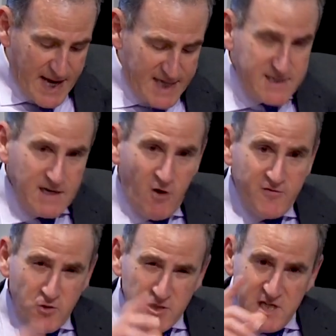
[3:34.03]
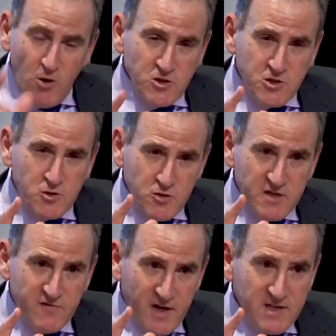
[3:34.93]
And of course, he also
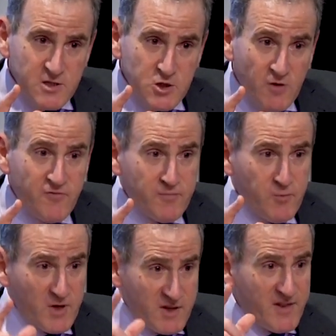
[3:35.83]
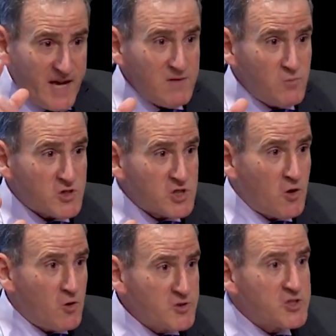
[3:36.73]
took advantage of what then was
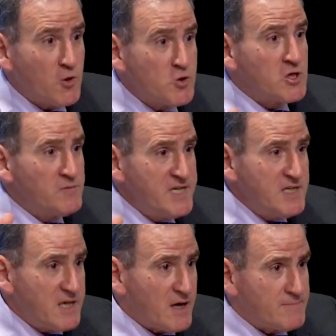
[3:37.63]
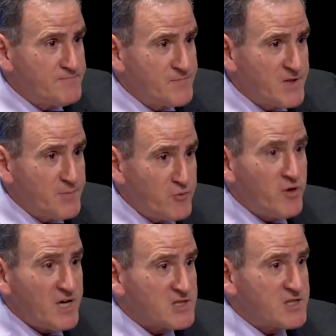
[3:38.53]
called social media, the
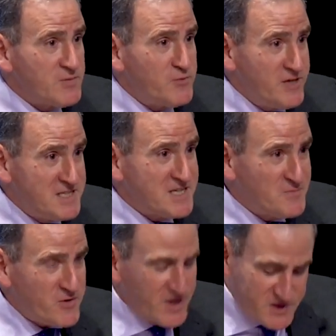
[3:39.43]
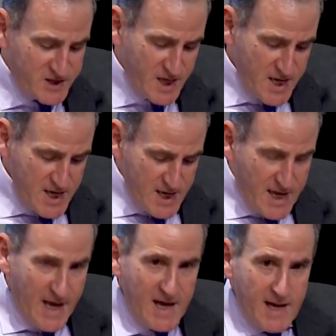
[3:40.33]
press, the printing press,
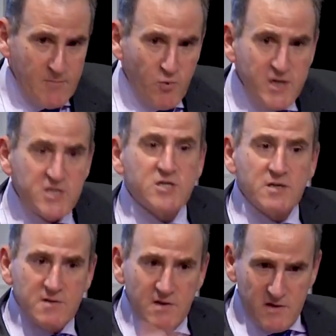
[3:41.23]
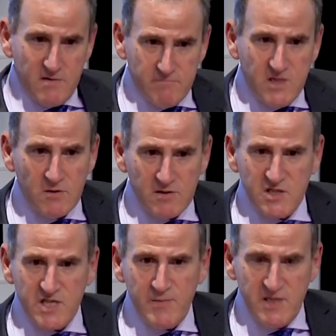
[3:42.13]
which
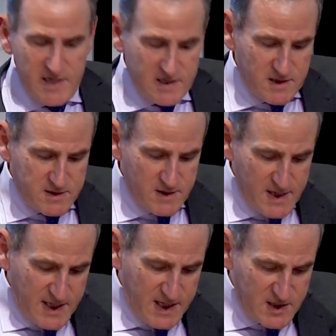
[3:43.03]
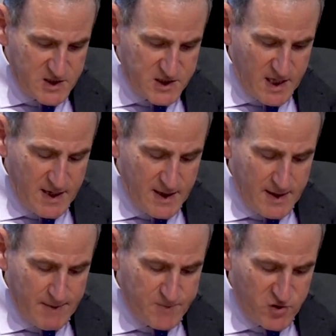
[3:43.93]
disseminated his
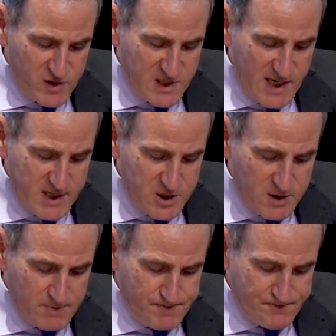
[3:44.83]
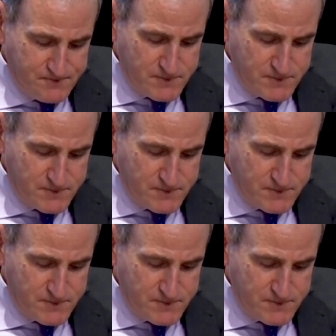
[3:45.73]
translation.